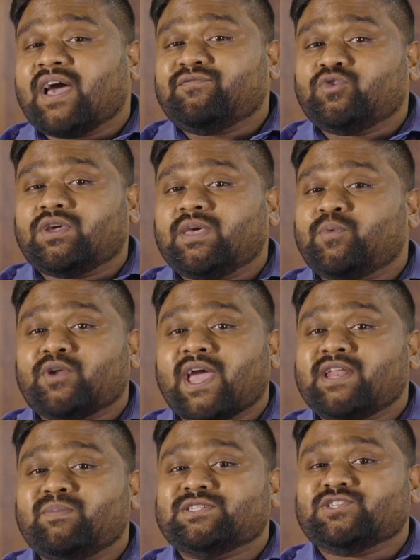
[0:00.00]
have to keep your
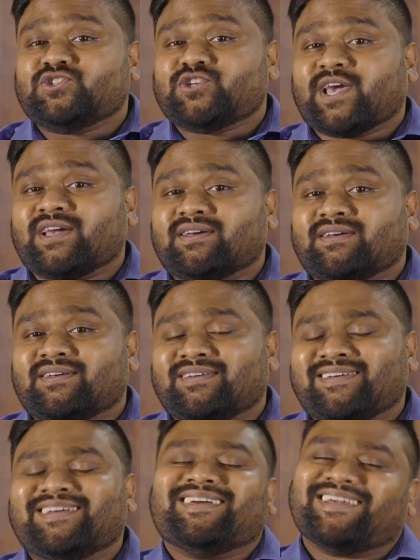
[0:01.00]
enemies in check.
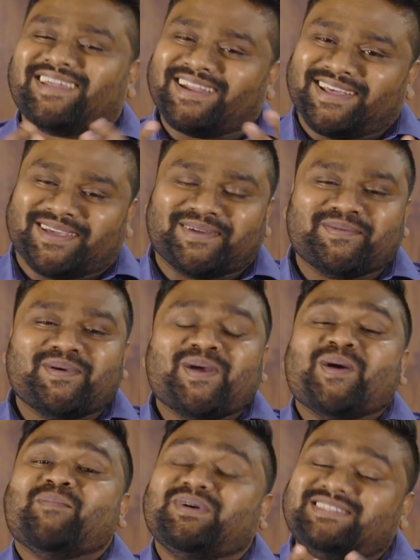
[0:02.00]
Kidding.
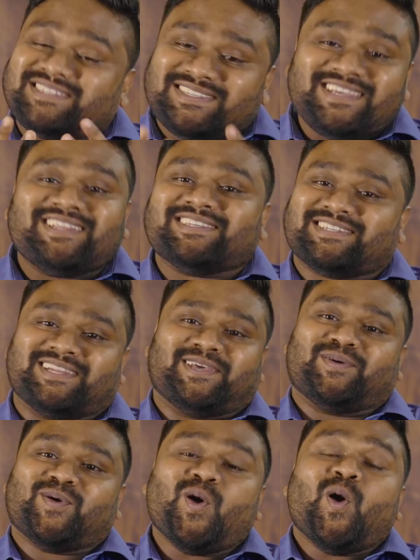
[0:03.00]
But seriously,
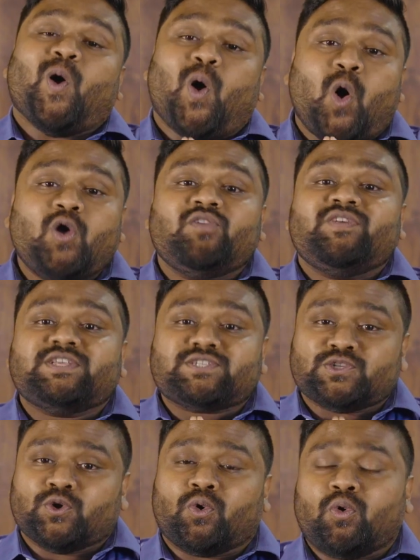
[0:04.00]

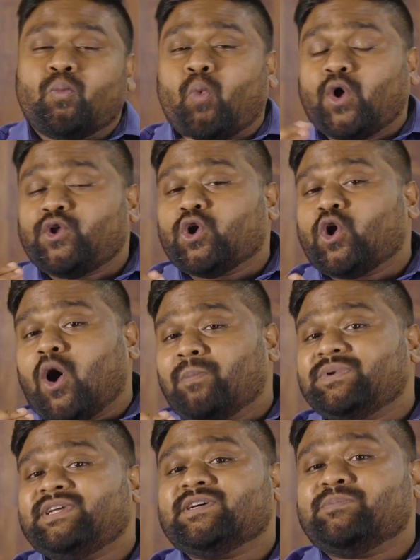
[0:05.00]
always know what your
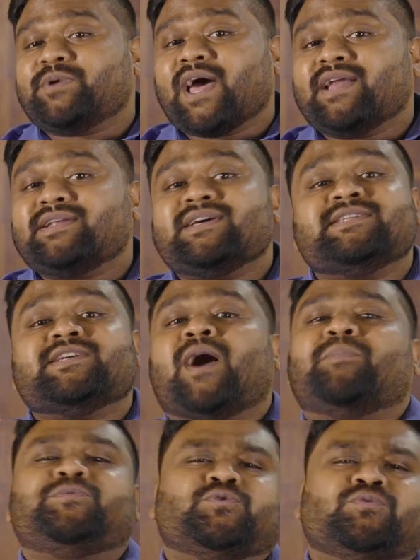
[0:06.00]
competitor brand is up to.